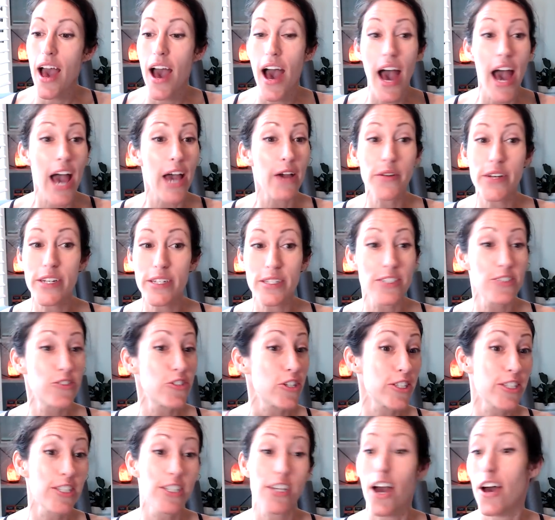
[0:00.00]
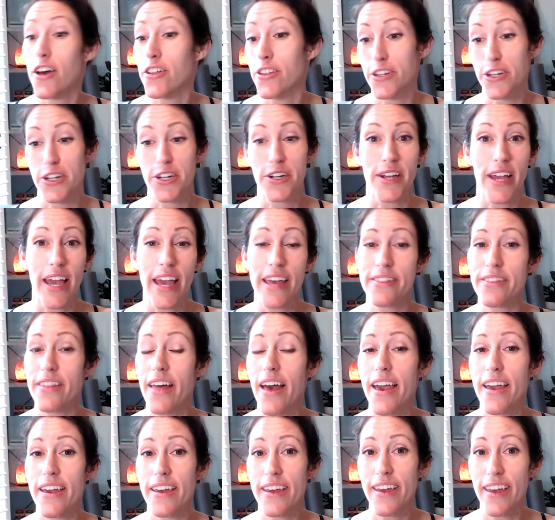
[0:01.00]
I would just color and
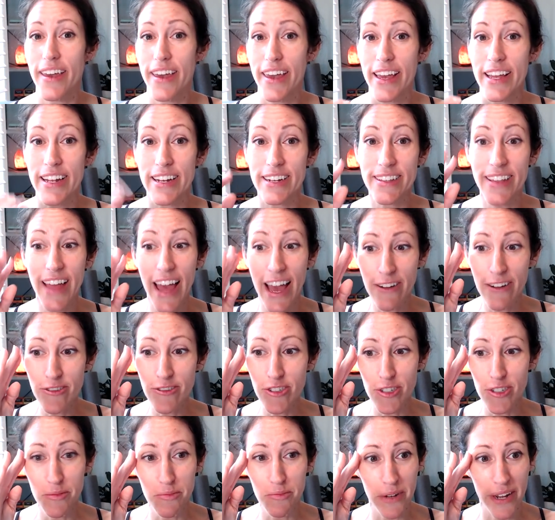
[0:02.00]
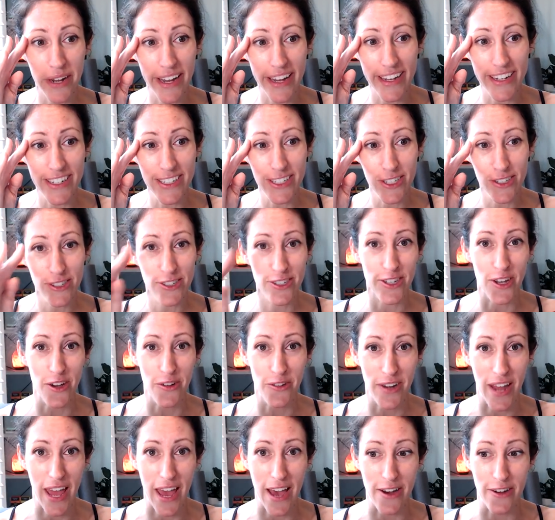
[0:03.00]
like it allows your brain to
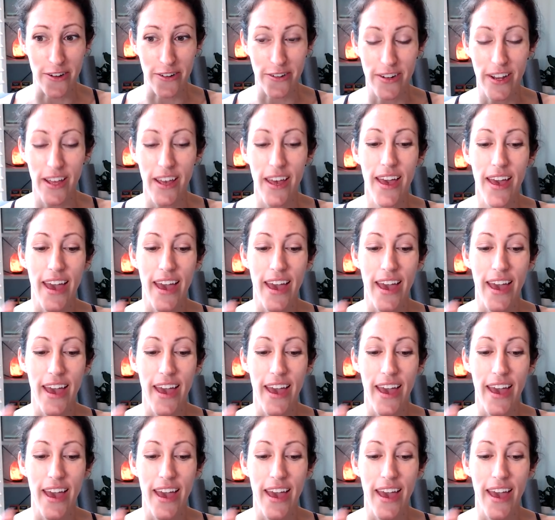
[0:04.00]
zone out